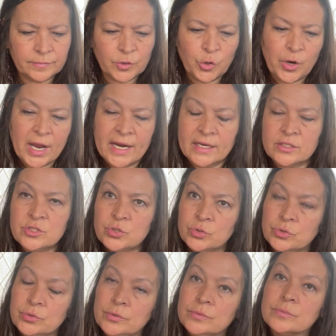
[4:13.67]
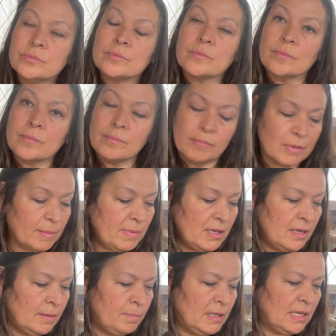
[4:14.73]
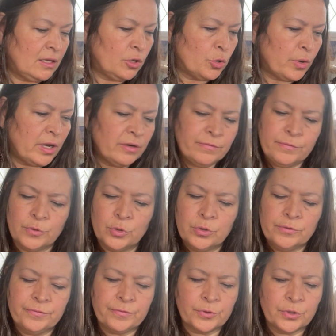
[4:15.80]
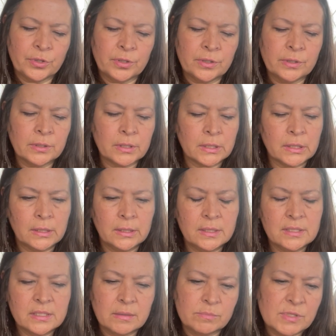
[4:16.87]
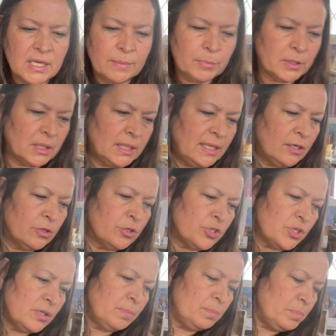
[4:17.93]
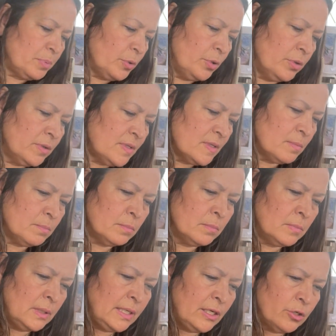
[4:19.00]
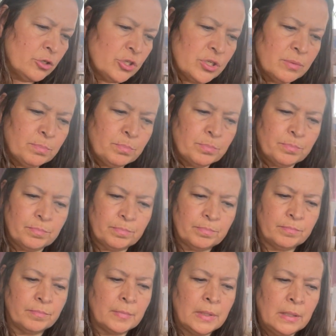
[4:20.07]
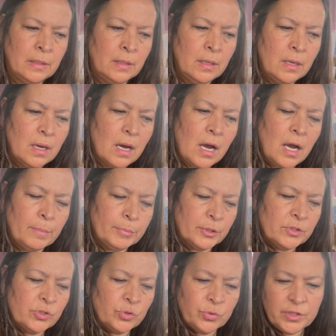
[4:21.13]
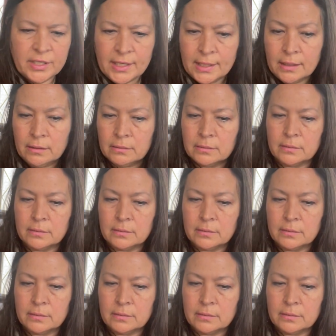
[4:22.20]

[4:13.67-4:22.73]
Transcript: Gratitude, maybe being grateful for some type of leadership or some leadership opportunity.